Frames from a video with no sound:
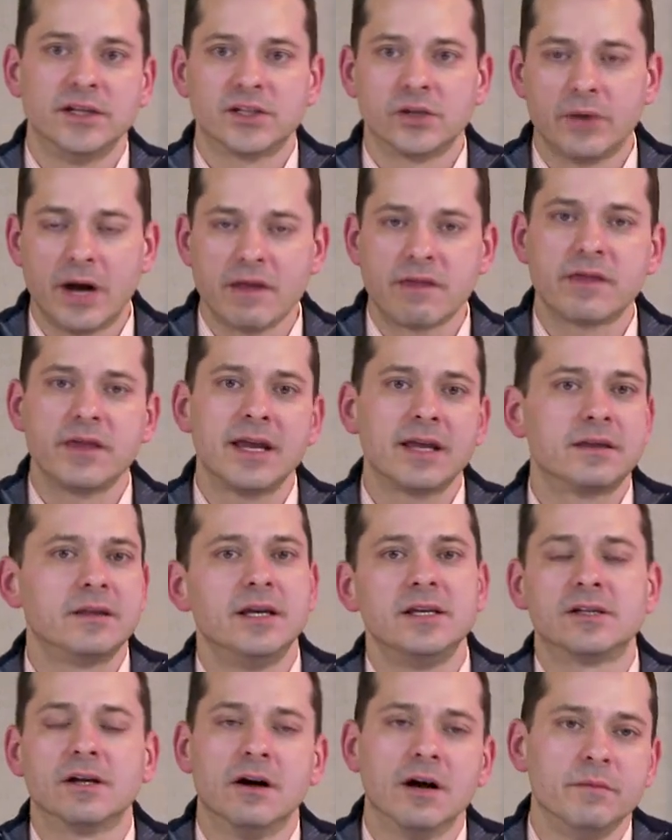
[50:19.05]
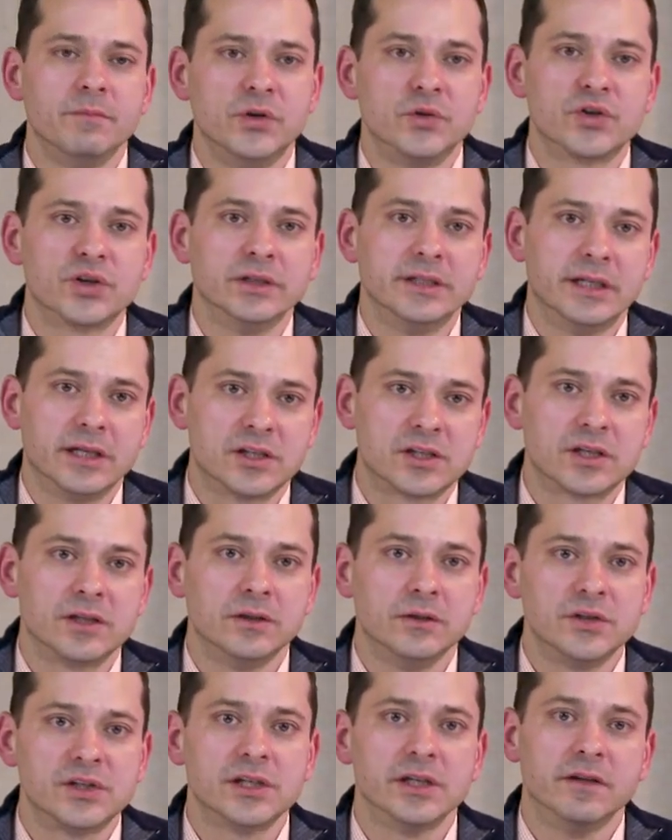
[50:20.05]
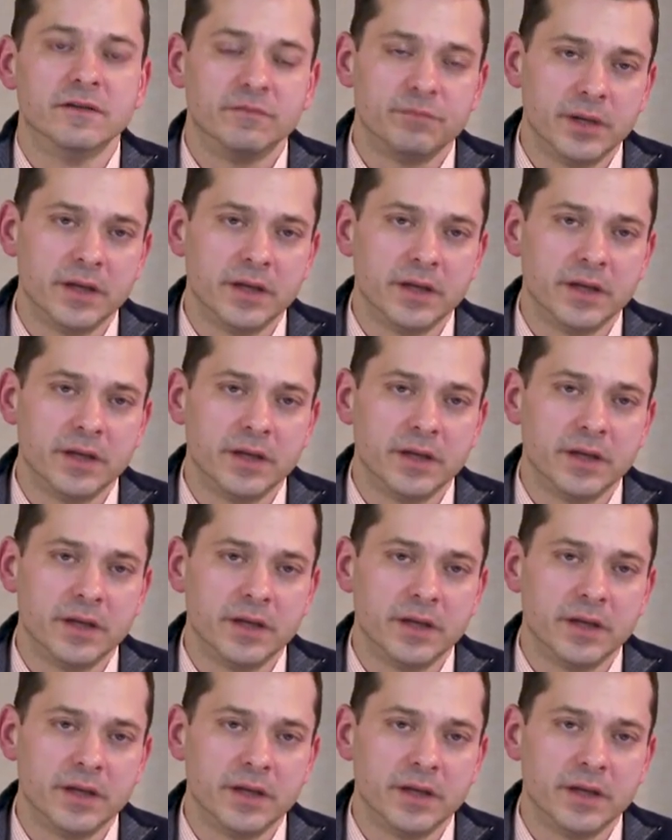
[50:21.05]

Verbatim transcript: So I think these aren't mutually exclusive,